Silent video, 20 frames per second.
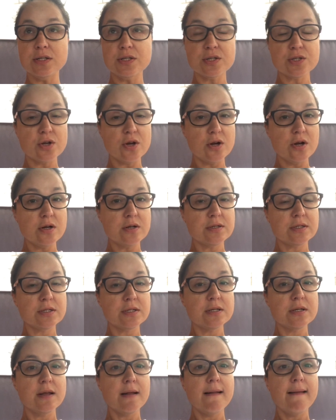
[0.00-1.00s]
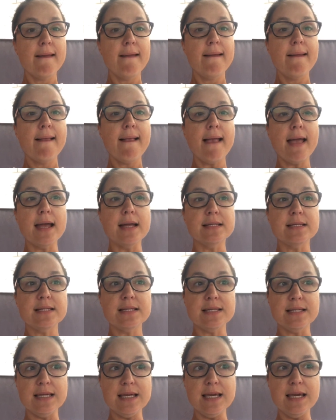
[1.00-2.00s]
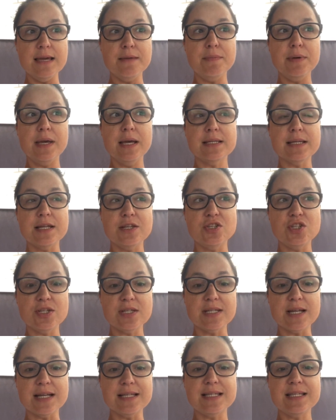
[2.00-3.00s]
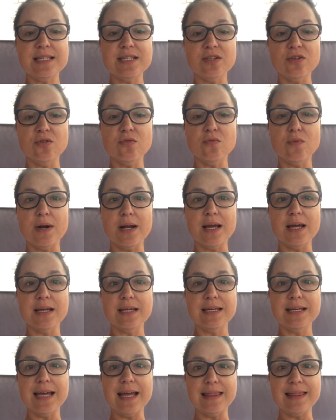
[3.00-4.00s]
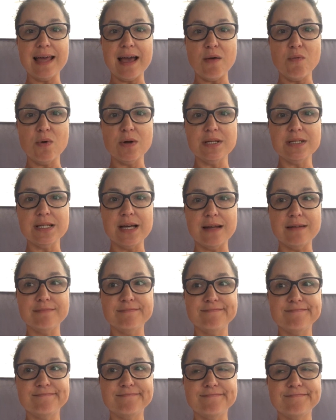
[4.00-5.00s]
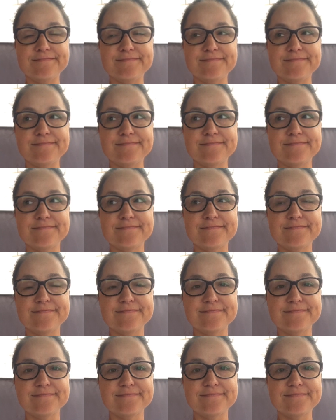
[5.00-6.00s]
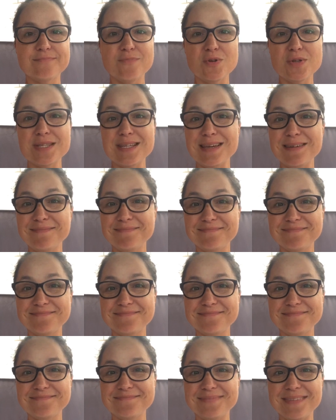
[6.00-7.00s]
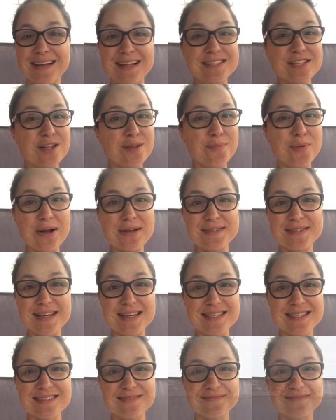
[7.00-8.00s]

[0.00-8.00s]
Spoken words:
skirt and see, because I still want to get that one done. We'll see. It's all a process.